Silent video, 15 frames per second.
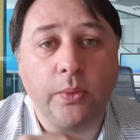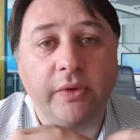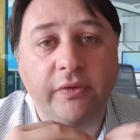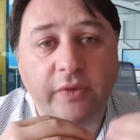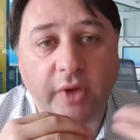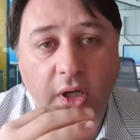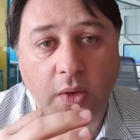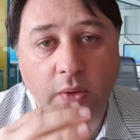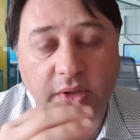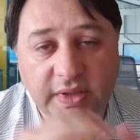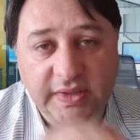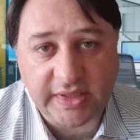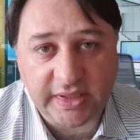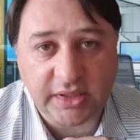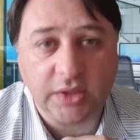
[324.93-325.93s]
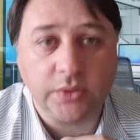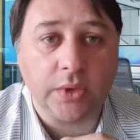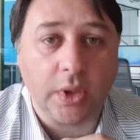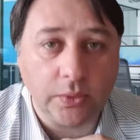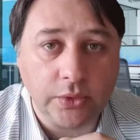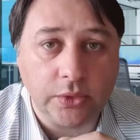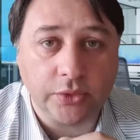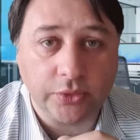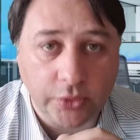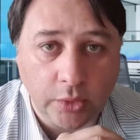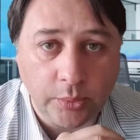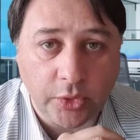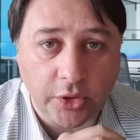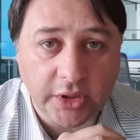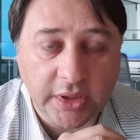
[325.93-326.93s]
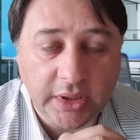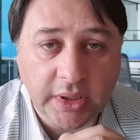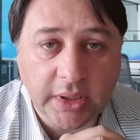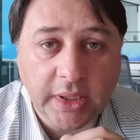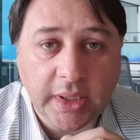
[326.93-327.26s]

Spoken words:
without a single ground control point.